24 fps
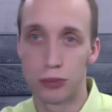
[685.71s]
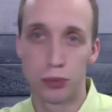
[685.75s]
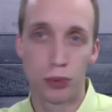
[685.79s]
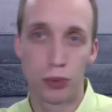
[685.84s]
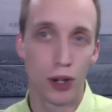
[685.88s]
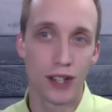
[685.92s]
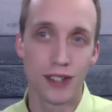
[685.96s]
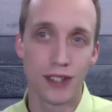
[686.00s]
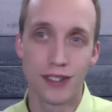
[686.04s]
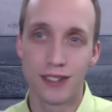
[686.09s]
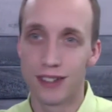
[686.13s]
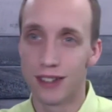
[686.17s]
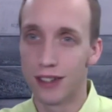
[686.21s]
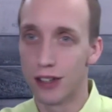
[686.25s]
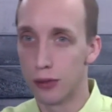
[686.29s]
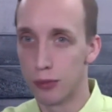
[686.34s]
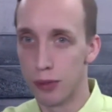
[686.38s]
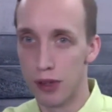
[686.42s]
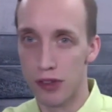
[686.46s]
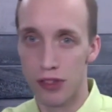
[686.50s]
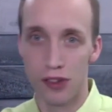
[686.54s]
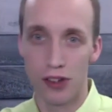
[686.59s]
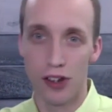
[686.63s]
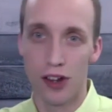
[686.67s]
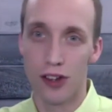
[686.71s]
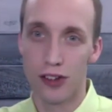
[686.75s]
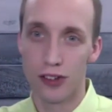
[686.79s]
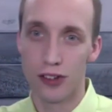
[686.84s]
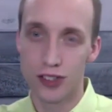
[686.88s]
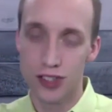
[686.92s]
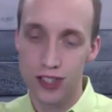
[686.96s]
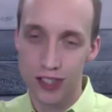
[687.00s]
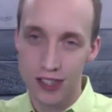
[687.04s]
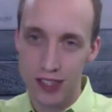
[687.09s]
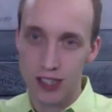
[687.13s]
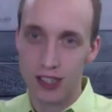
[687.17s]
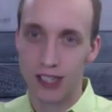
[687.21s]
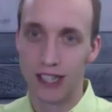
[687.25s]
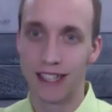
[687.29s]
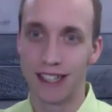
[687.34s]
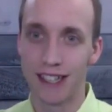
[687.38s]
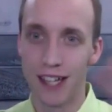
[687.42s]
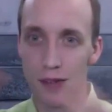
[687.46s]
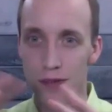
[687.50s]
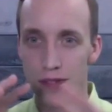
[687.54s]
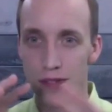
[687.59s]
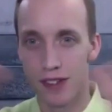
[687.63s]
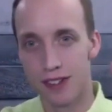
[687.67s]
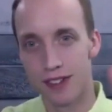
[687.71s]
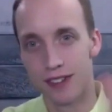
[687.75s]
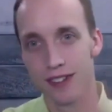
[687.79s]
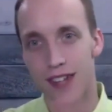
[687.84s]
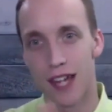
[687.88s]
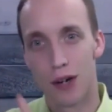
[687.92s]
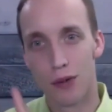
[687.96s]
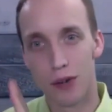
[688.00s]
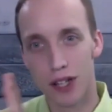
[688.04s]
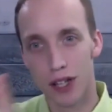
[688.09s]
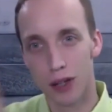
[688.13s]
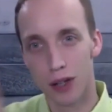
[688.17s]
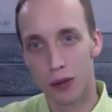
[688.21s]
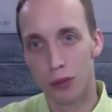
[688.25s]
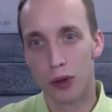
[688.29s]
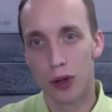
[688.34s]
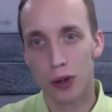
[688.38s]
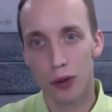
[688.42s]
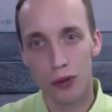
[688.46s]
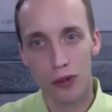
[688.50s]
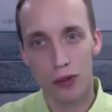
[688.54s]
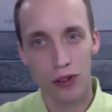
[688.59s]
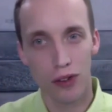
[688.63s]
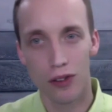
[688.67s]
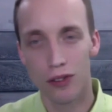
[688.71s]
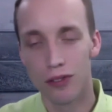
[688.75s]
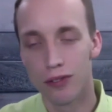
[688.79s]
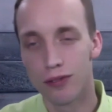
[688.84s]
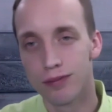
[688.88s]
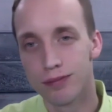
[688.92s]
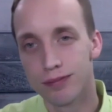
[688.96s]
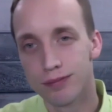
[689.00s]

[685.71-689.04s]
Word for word: pricing or methodologies that you're like, yep, this is how we can work with you?